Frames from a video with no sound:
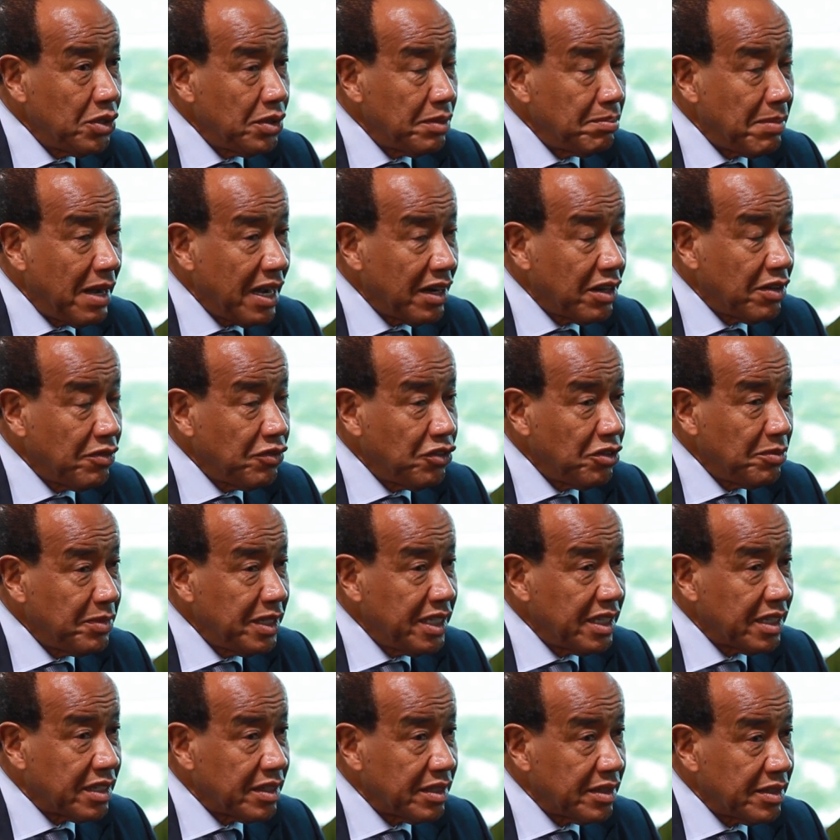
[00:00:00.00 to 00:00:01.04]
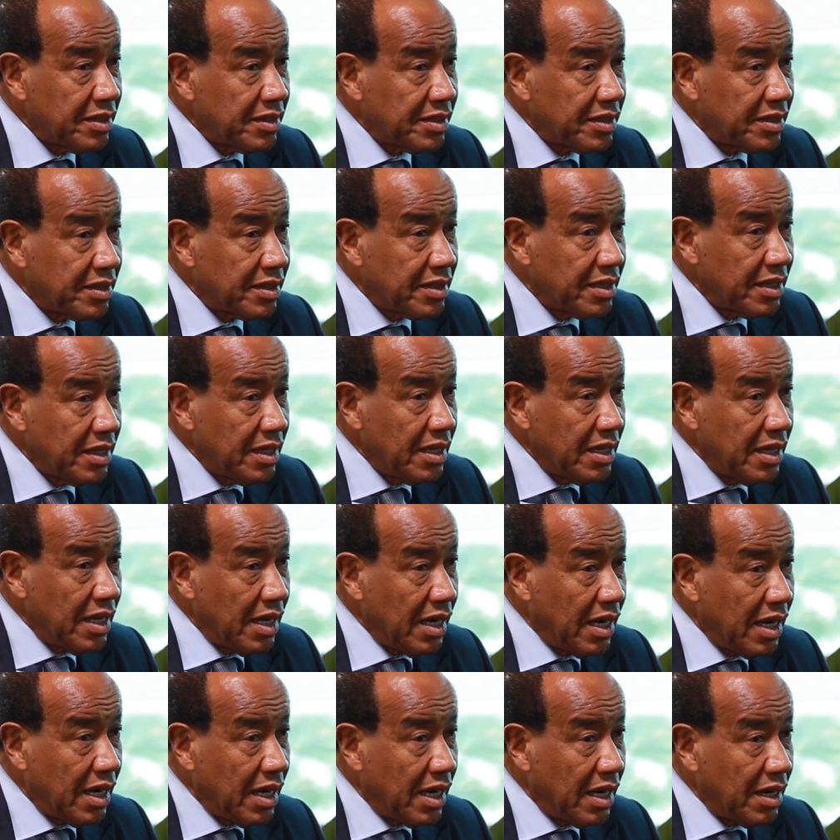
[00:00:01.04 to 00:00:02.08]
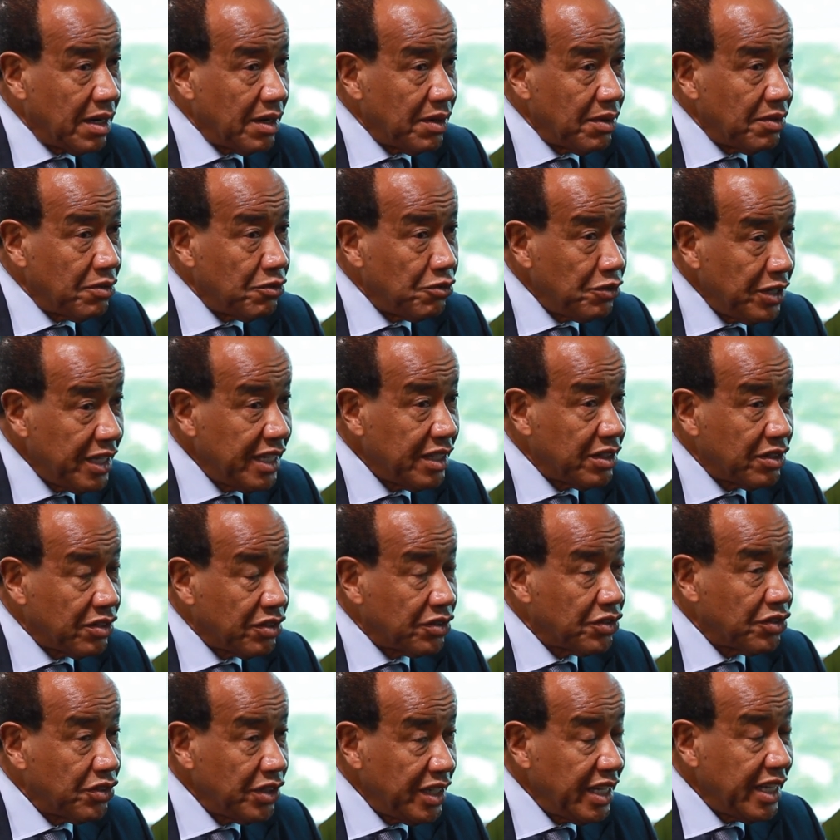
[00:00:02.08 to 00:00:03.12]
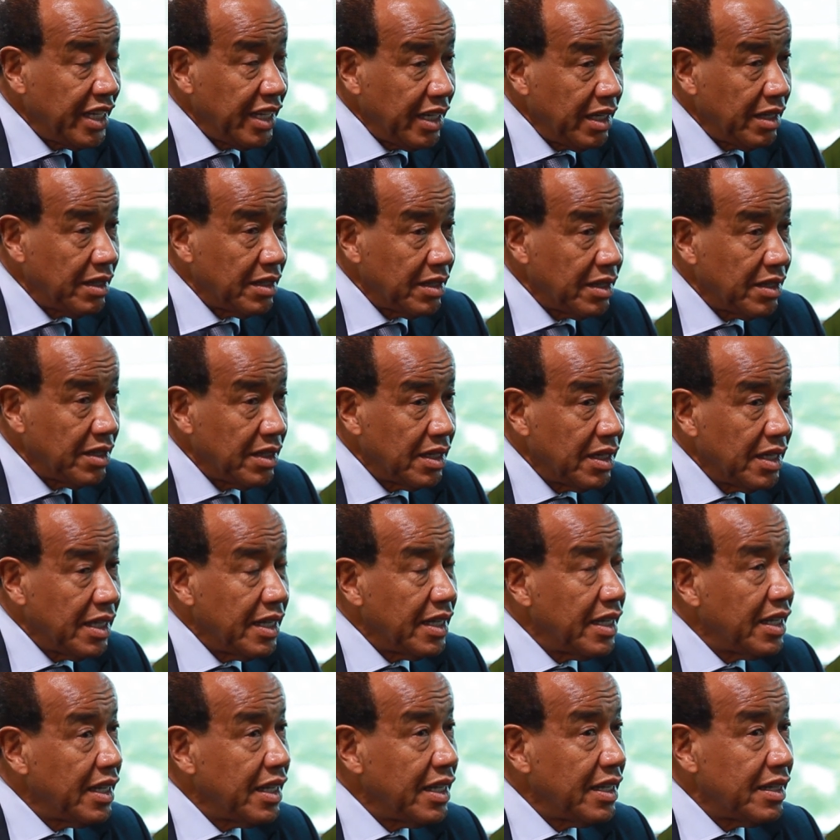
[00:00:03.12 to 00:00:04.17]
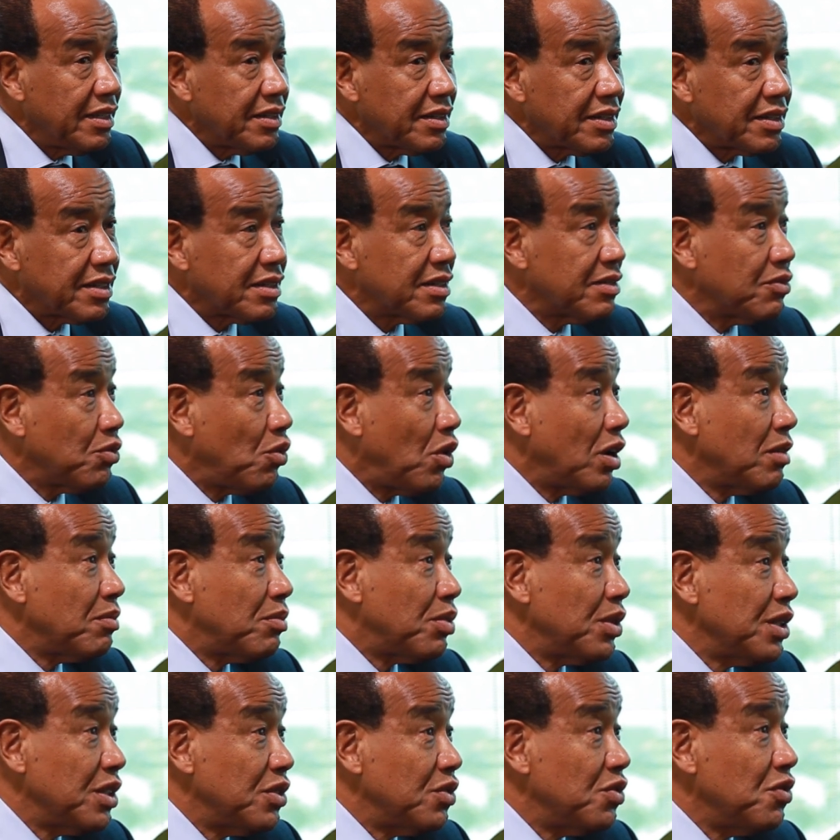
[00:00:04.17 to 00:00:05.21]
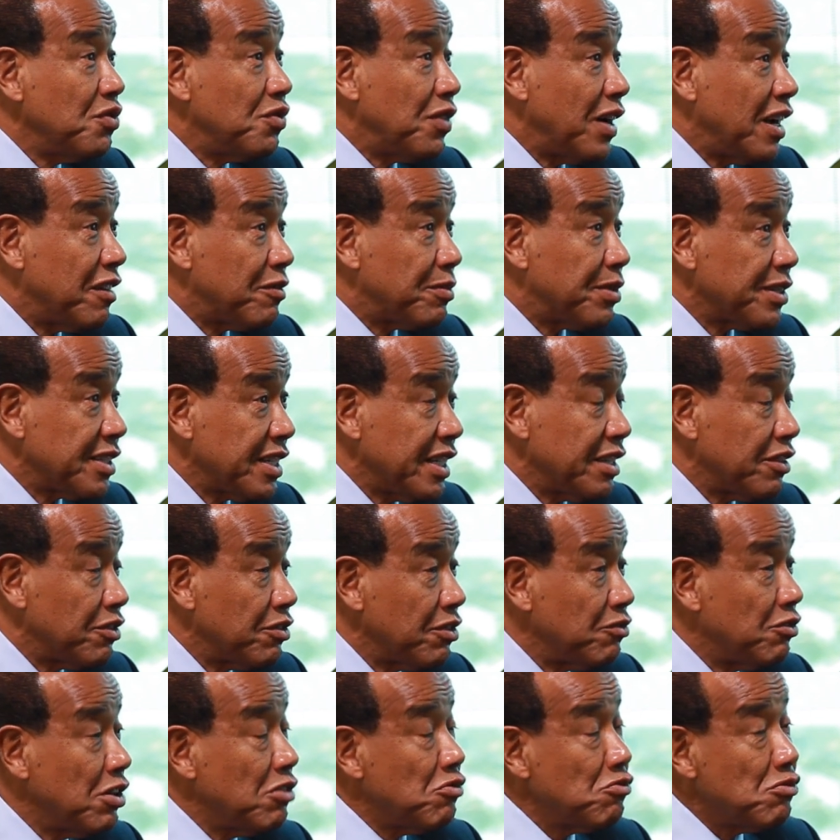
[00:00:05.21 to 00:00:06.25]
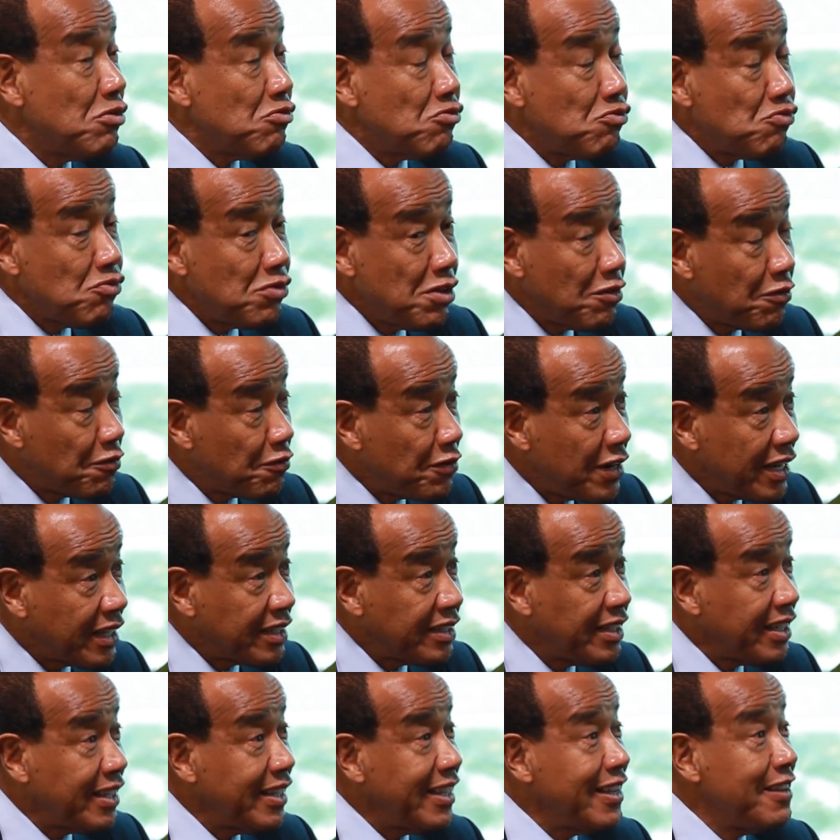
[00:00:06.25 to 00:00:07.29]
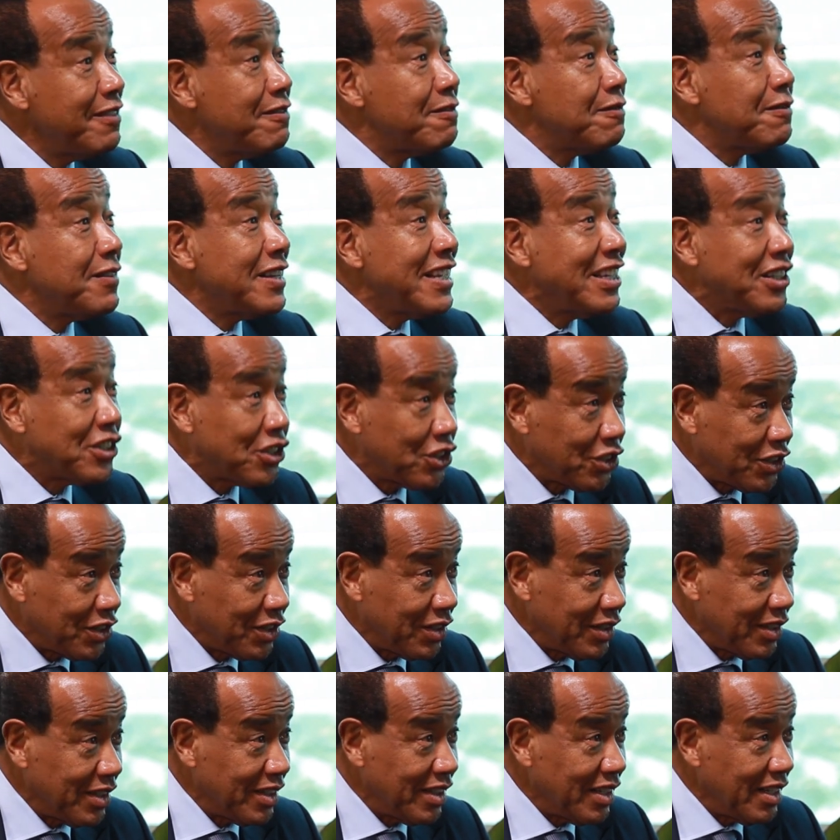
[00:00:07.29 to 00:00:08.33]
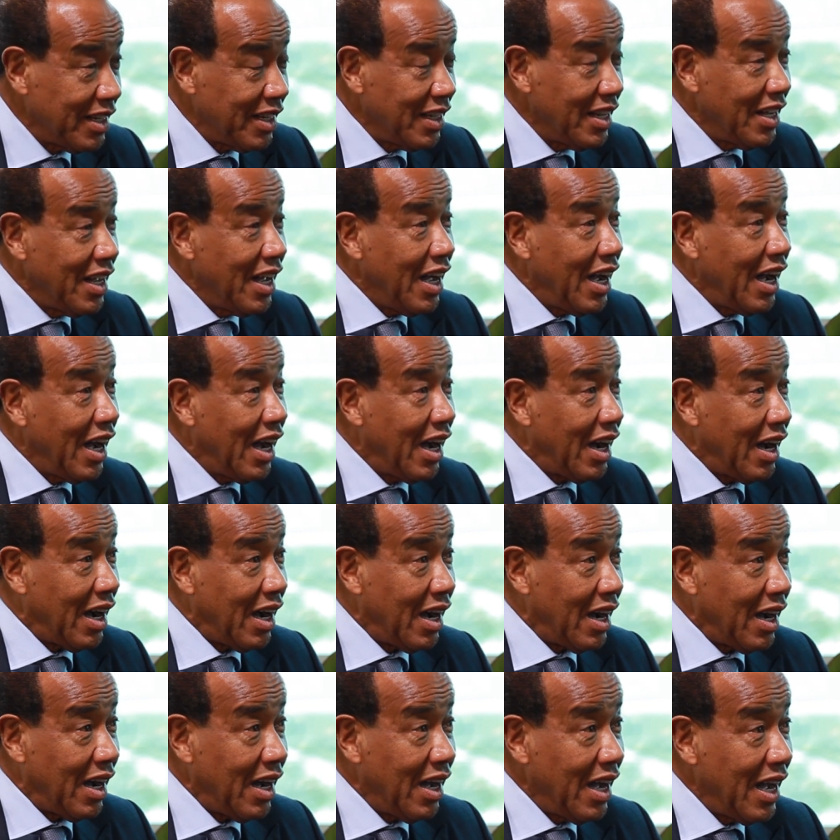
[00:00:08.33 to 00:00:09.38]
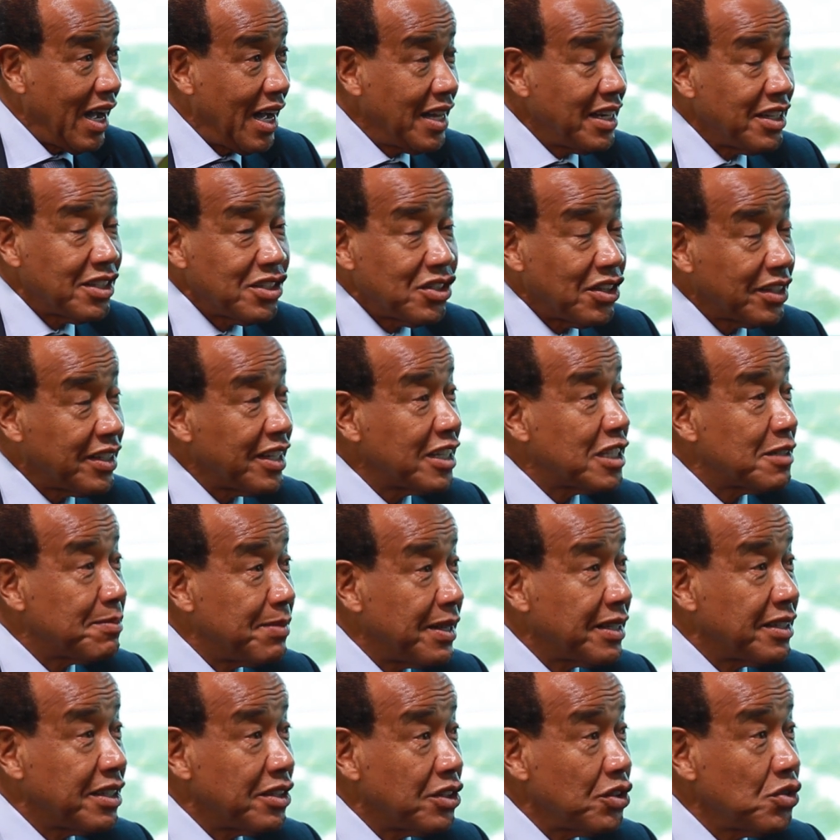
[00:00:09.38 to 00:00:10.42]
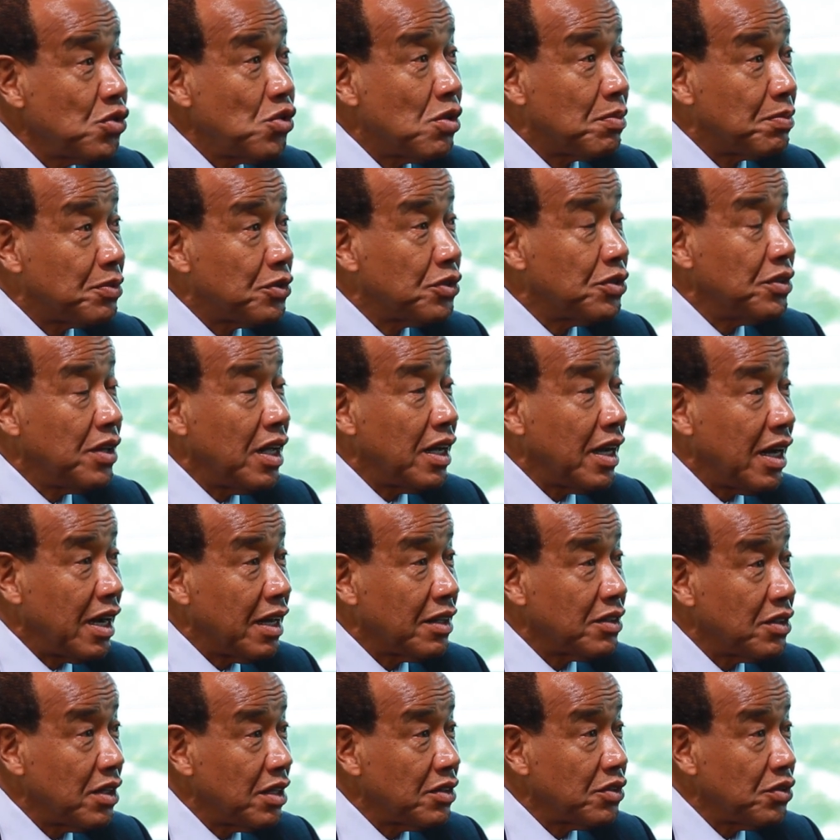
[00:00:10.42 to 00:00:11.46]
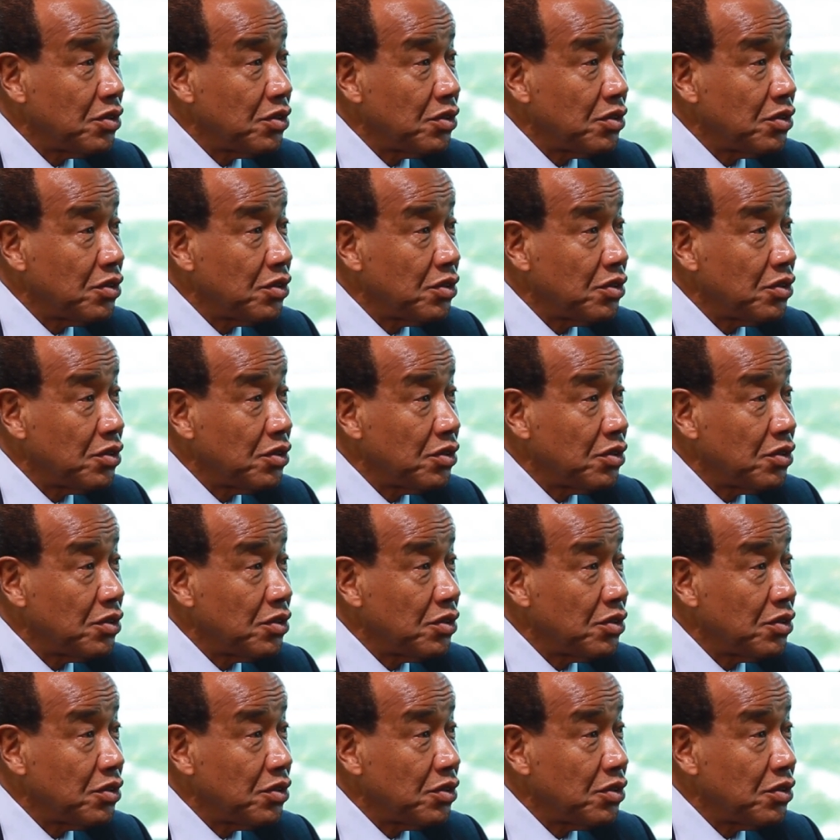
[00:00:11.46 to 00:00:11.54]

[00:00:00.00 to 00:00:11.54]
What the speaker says: Bank of Jamaica's rate today is 1.25%, reflecting inflation. And it's not expected to go up